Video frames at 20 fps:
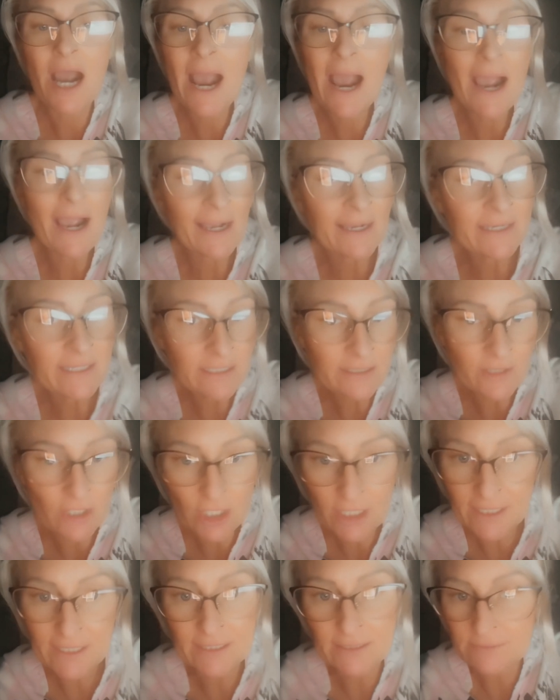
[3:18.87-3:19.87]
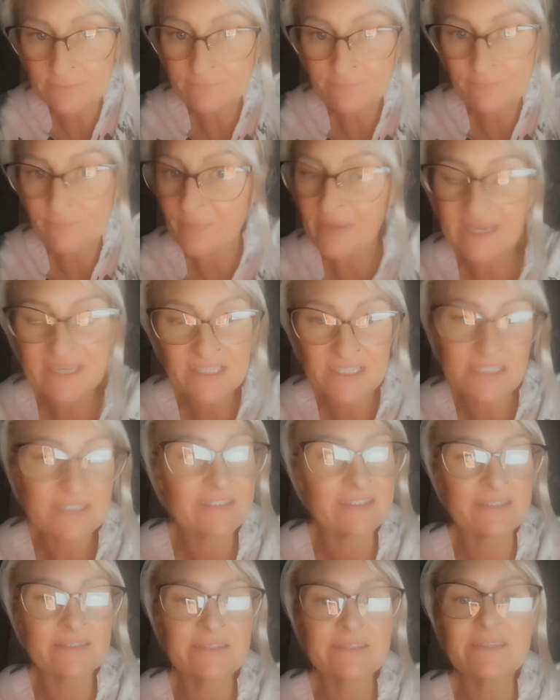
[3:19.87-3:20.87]
I cannot make
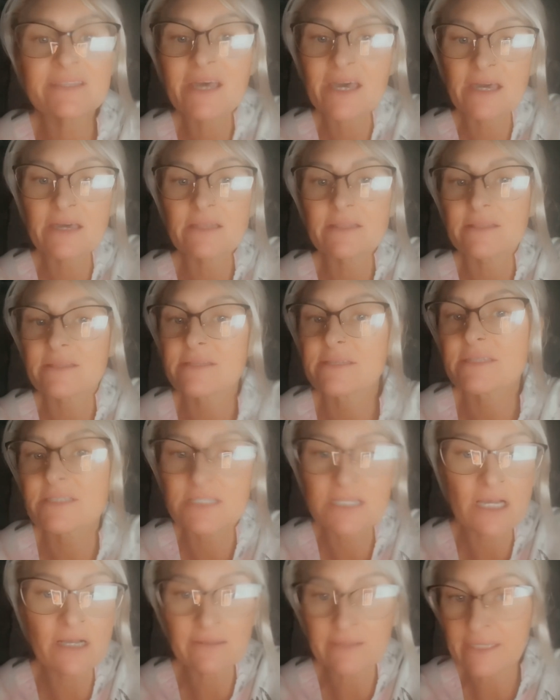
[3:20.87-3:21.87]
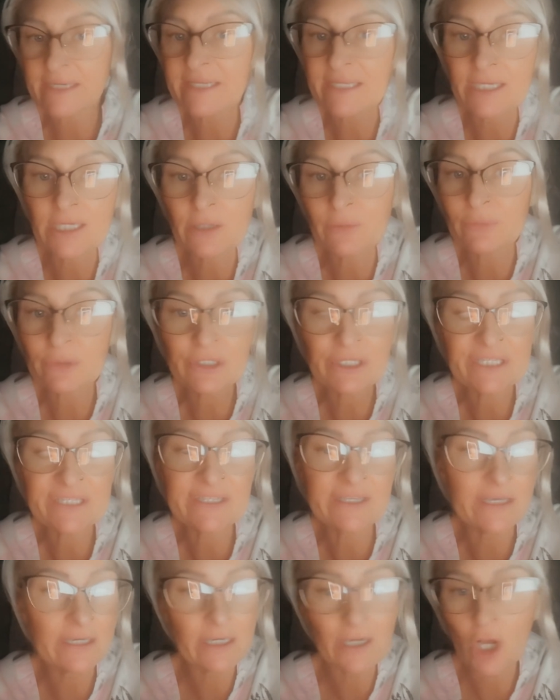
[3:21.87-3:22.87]
sense that this young lady would
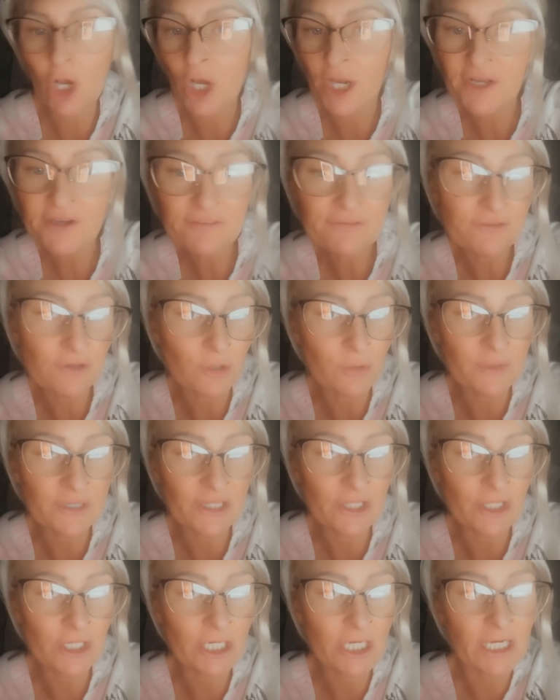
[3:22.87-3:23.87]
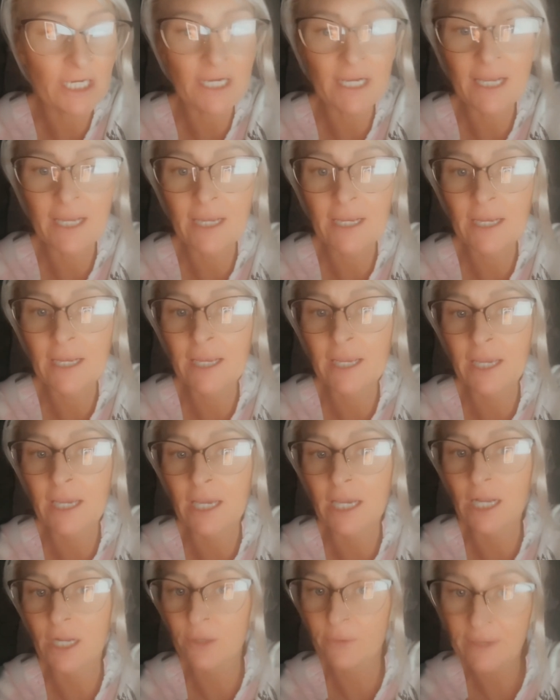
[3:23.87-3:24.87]
get on a four-wheeler and
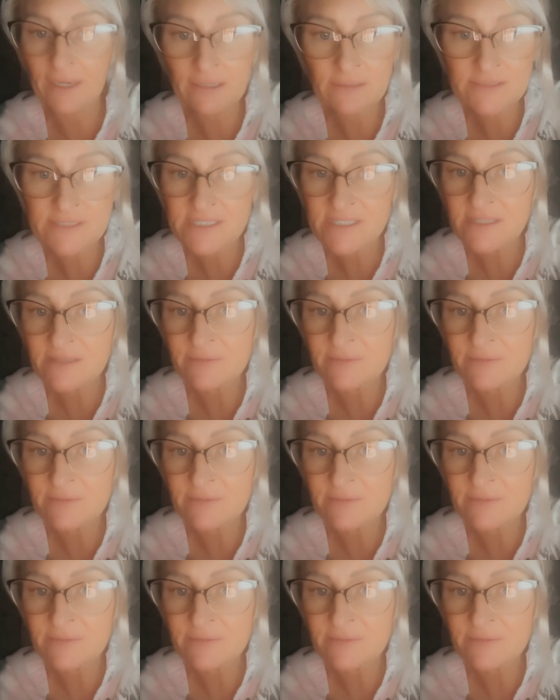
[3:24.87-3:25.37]
go out into the